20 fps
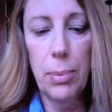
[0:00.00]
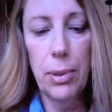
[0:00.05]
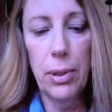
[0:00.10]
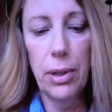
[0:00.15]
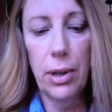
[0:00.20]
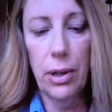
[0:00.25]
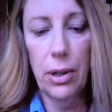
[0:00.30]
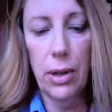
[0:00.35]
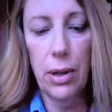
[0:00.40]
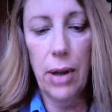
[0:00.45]

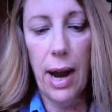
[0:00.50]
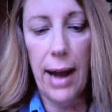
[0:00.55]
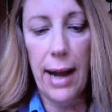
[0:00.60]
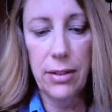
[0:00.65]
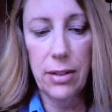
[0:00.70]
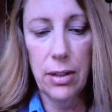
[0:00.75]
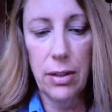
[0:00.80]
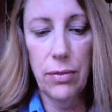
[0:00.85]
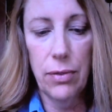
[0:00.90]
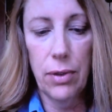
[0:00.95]
are
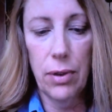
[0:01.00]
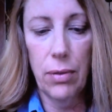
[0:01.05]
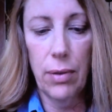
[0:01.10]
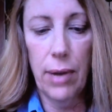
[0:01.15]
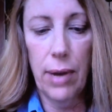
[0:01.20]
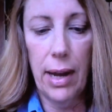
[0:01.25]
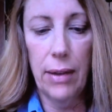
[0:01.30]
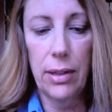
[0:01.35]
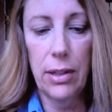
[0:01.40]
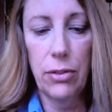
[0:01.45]
active
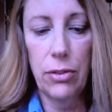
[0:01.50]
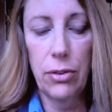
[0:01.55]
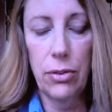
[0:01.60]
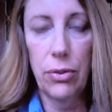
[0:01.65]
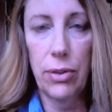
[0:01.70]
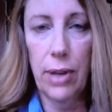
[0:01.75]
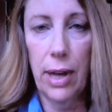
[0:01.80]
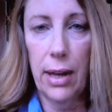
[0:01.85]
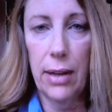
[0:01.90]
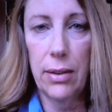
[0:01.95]
around
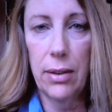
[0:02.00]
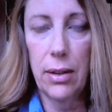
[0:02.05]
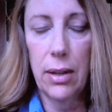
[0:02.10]
issues that